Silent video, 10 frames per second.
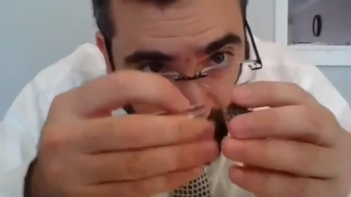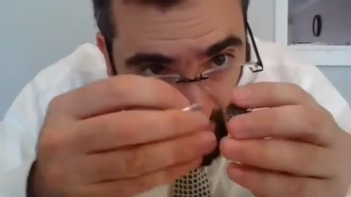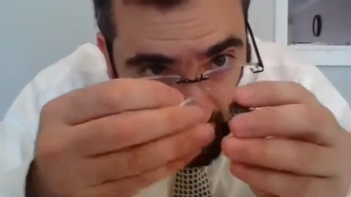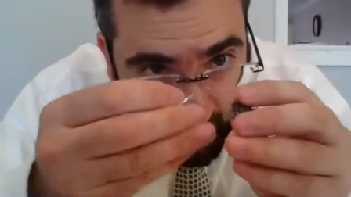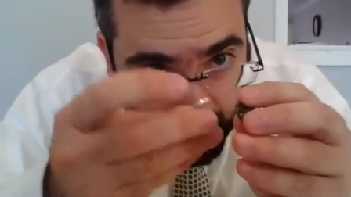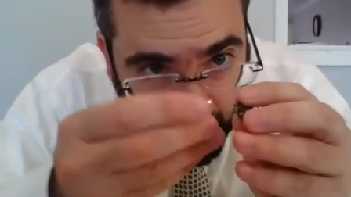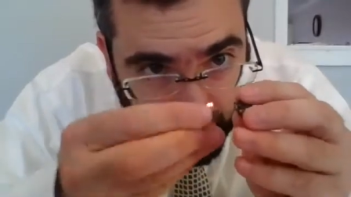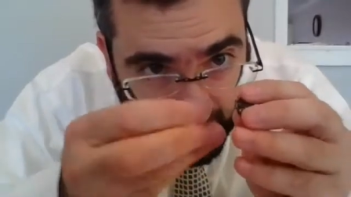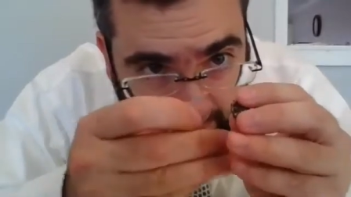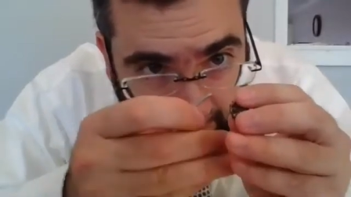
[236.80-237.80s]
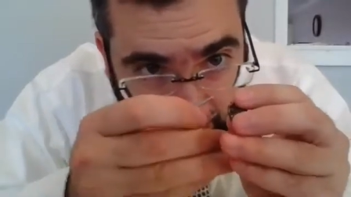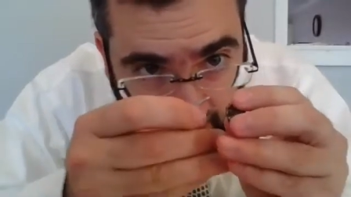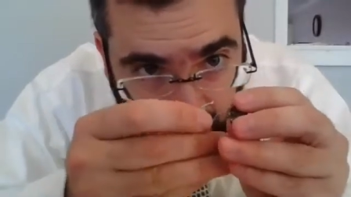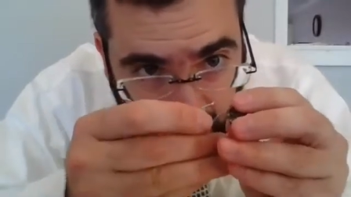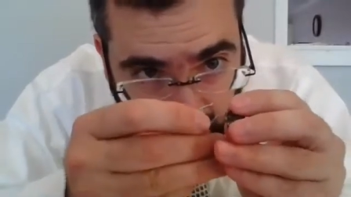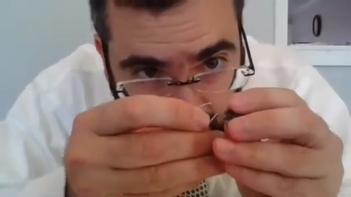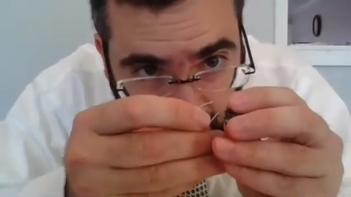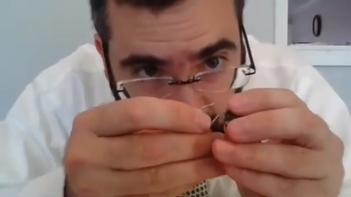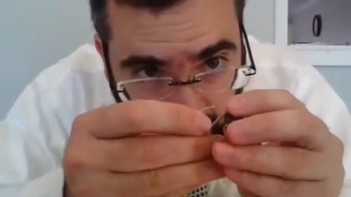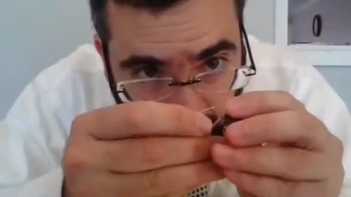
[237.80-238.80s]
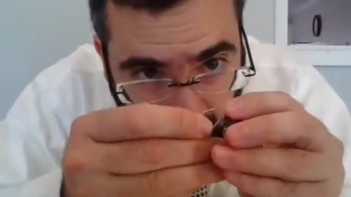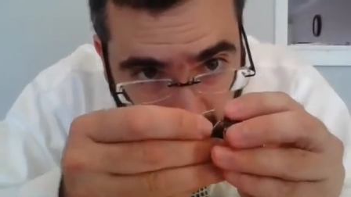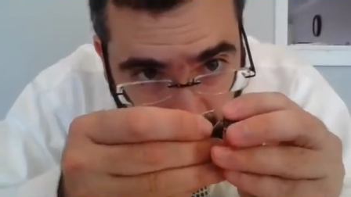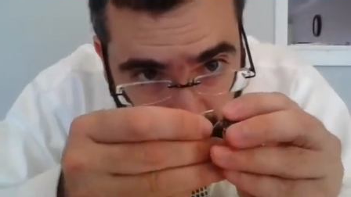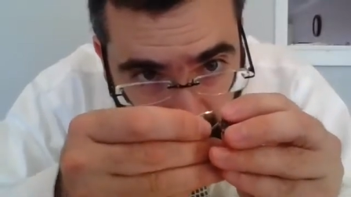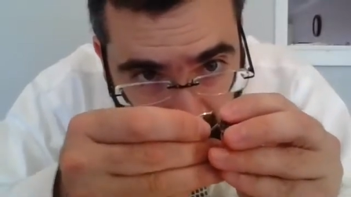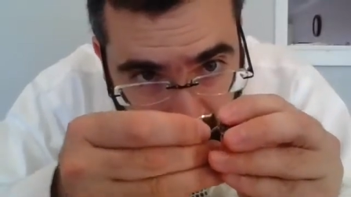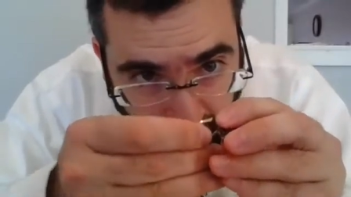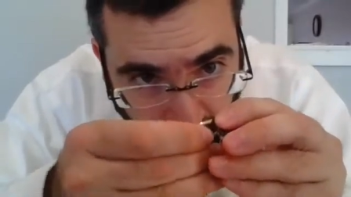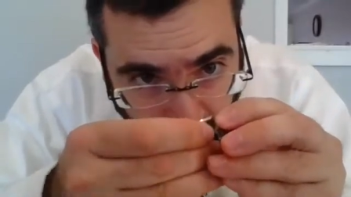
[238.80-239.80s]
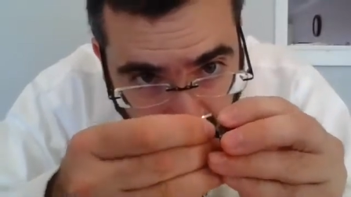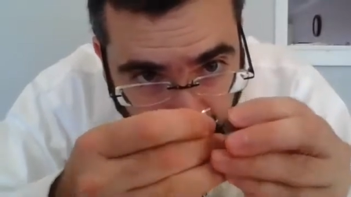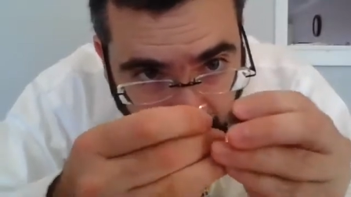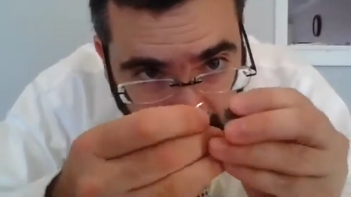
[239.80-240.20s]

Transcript: being underneath the blade, because if it